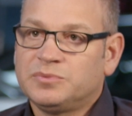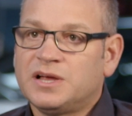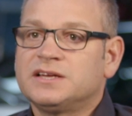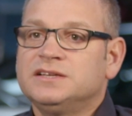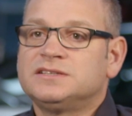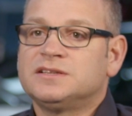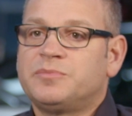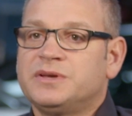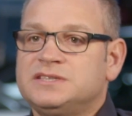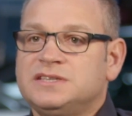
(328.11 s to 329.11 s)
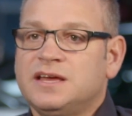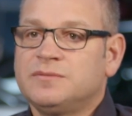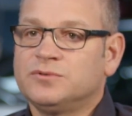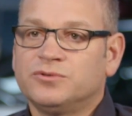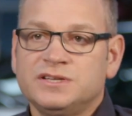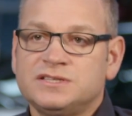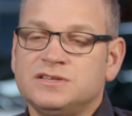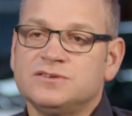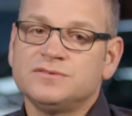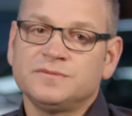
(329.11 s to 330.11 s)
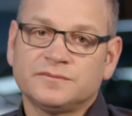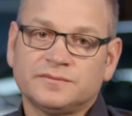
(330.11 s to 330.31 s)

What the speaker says: plug into the PCM or ECU,